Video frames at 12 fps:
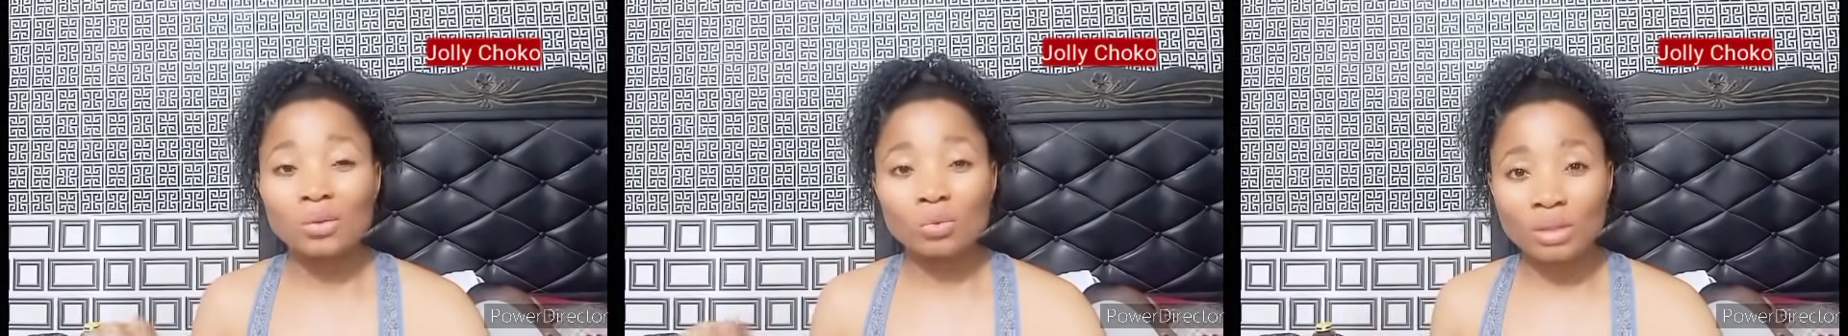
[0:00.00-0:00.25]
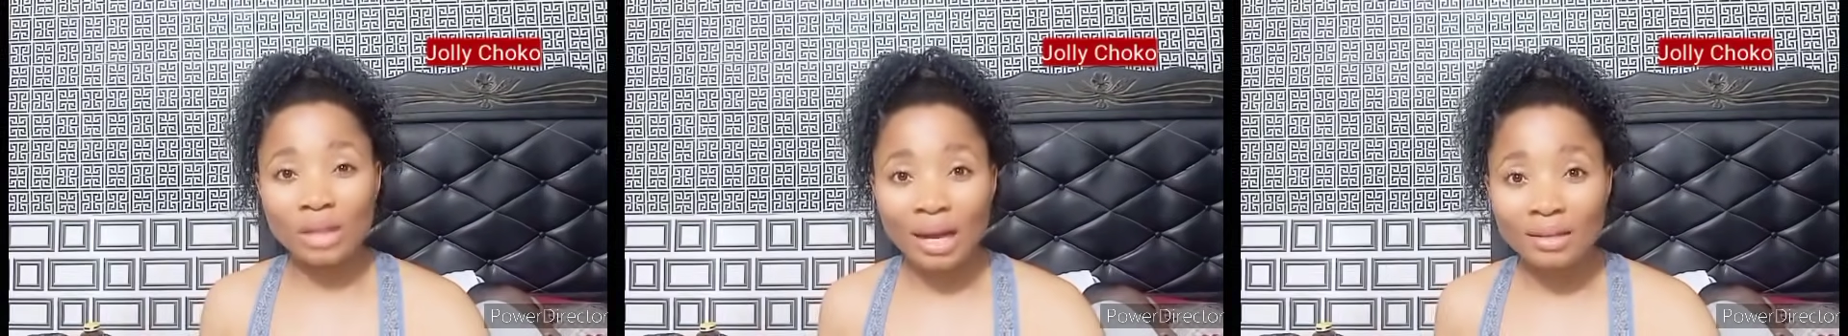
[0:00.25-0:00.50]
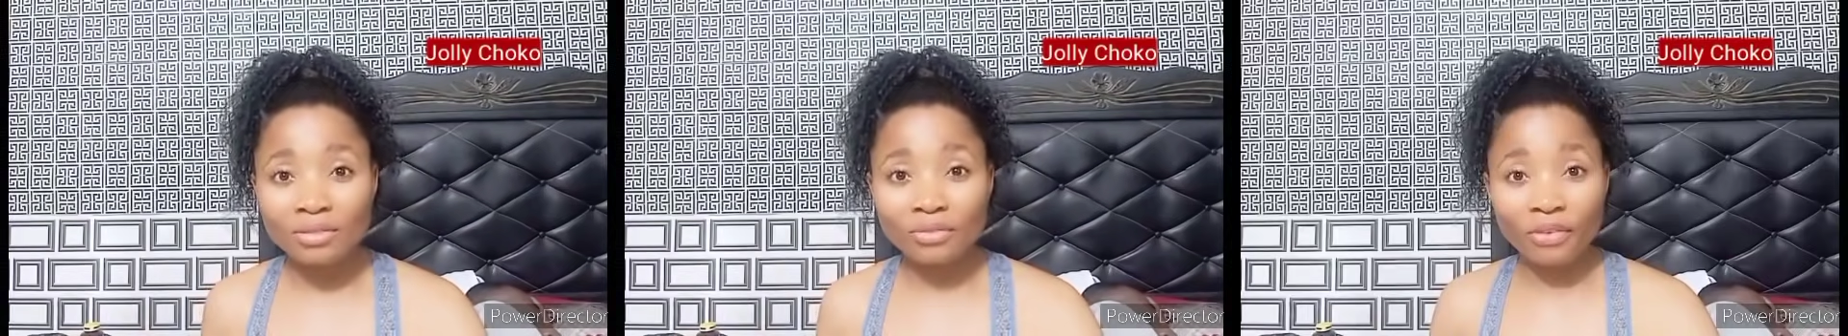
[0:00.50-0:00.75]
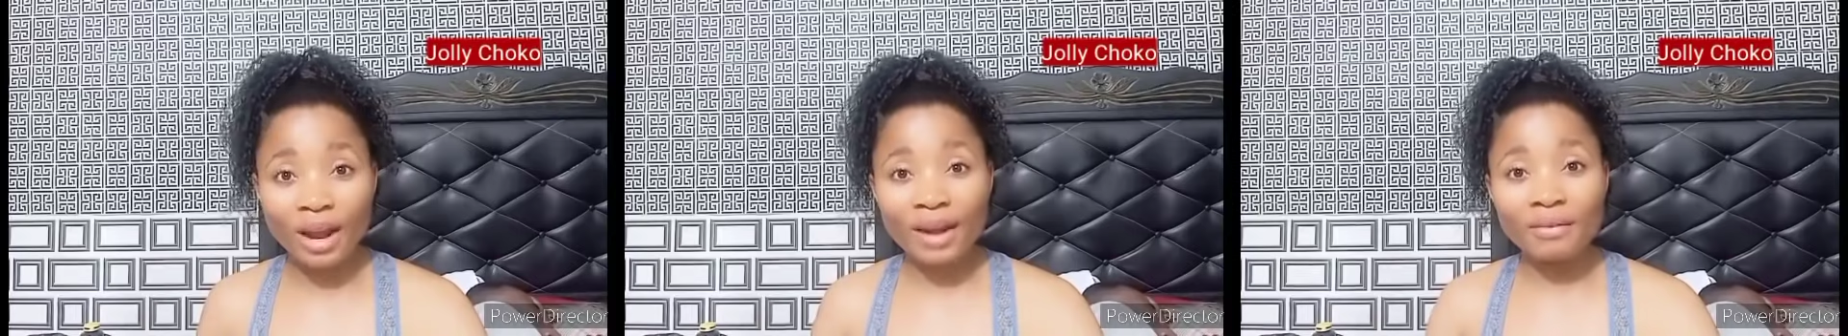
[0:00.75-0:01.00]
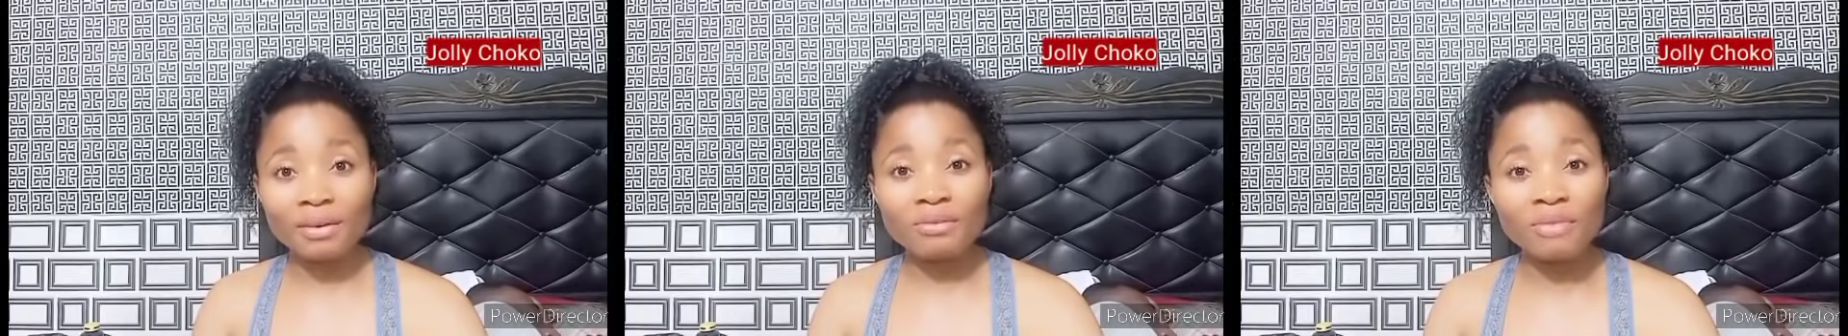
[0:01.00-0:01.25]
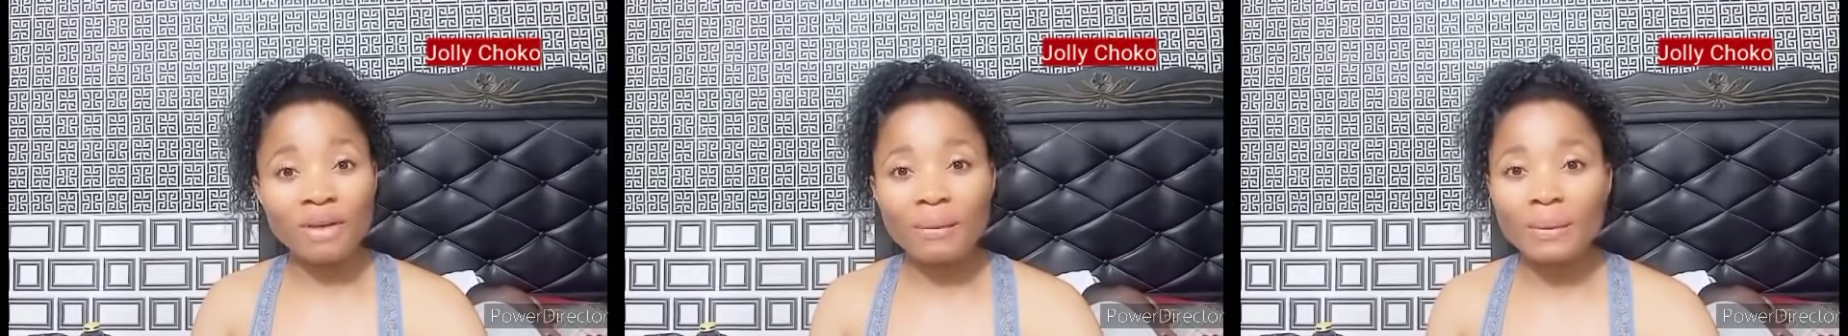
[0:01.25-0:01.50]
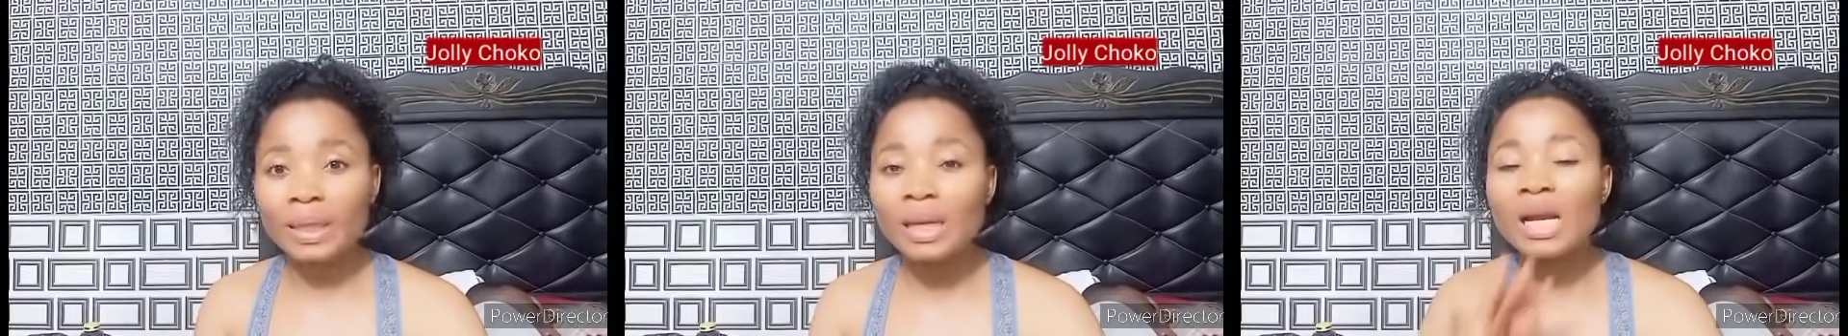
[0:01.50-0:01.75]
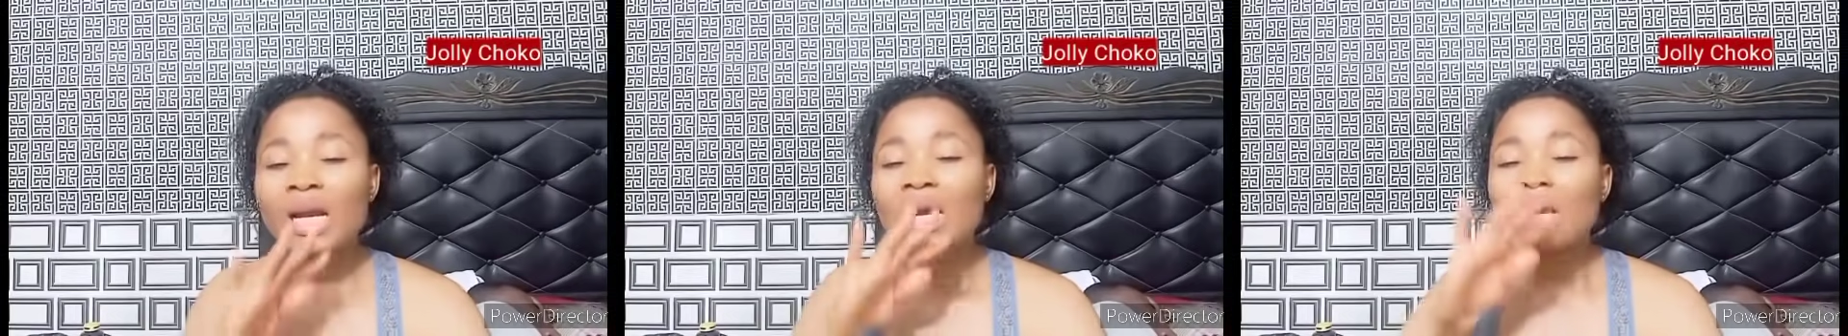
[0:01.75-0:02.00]
to dance very,
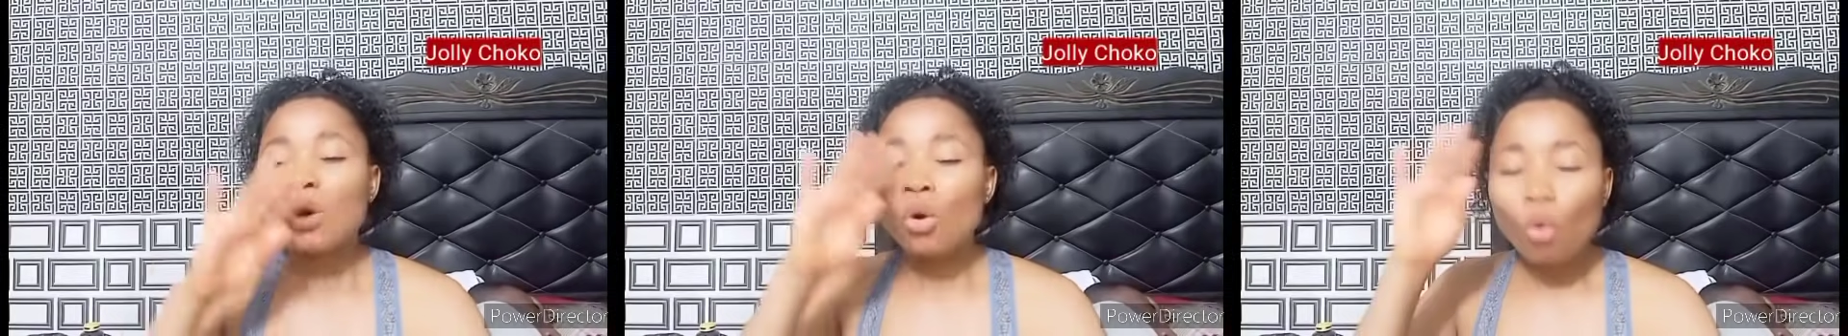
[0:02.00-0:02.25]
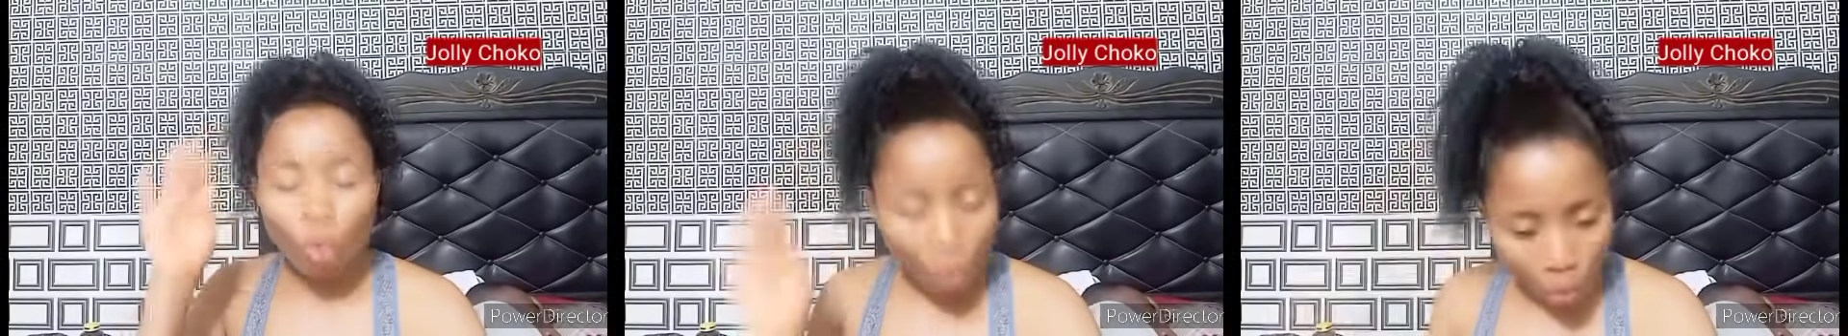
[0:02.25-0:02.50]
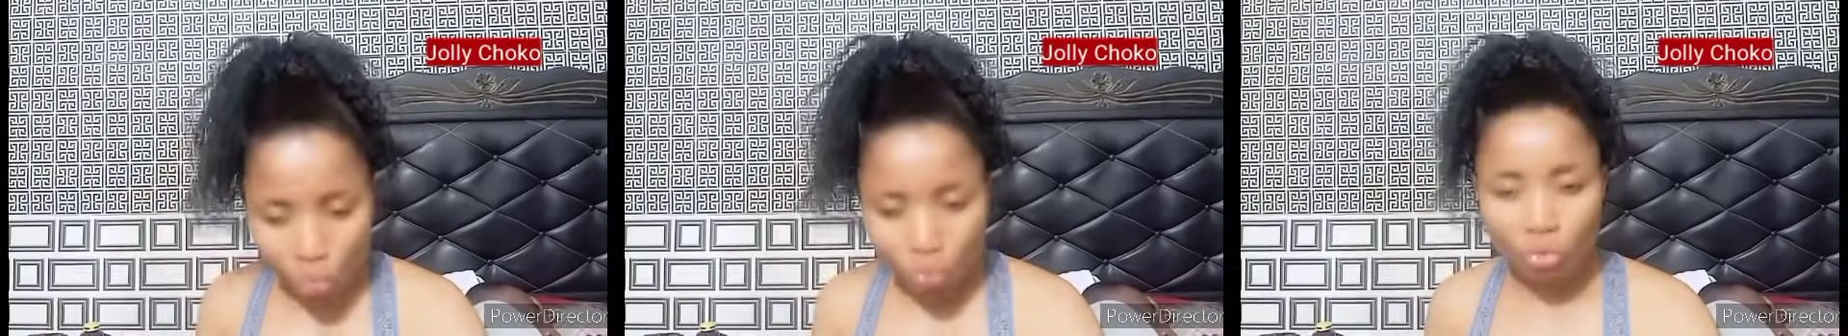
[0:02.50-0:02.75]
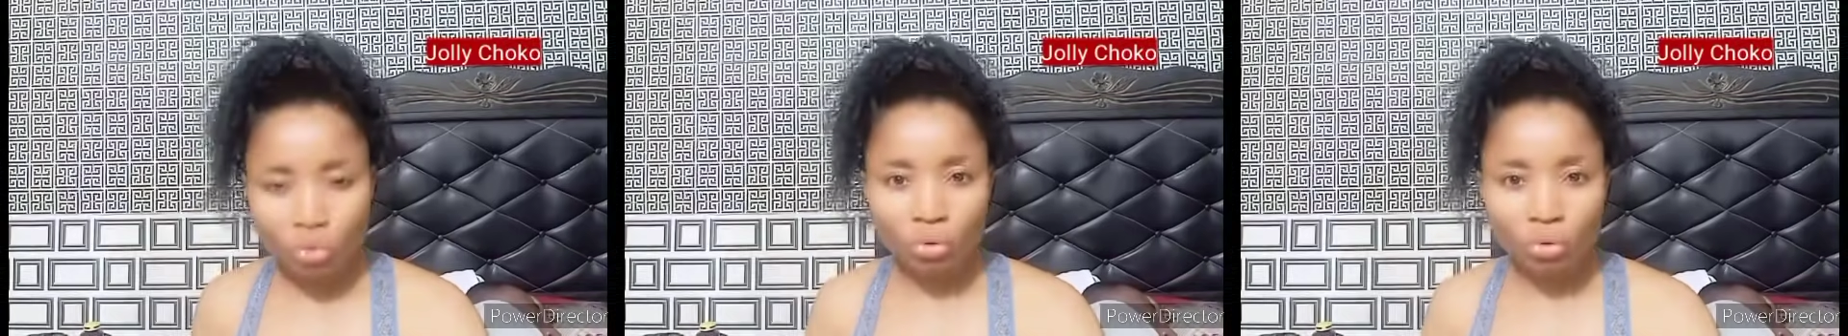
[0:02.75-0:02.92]
very cool